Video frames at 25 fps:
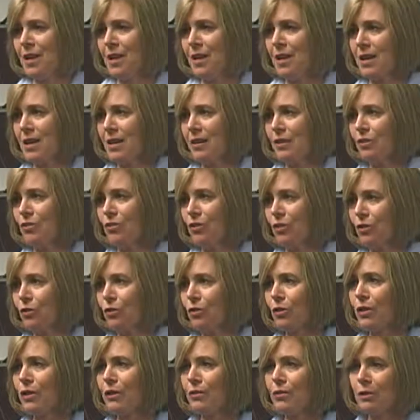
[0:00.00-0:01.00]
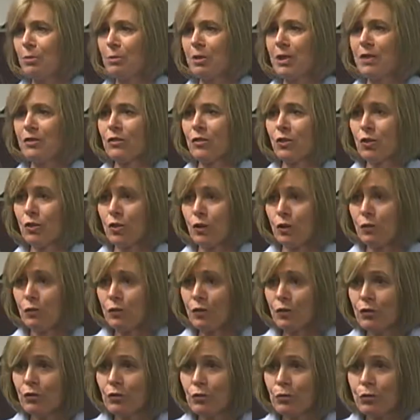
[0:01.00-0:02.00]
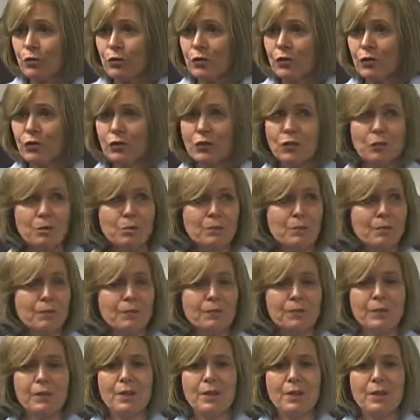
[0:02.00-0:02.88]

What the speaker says: And generally, if somebody has a good visual system,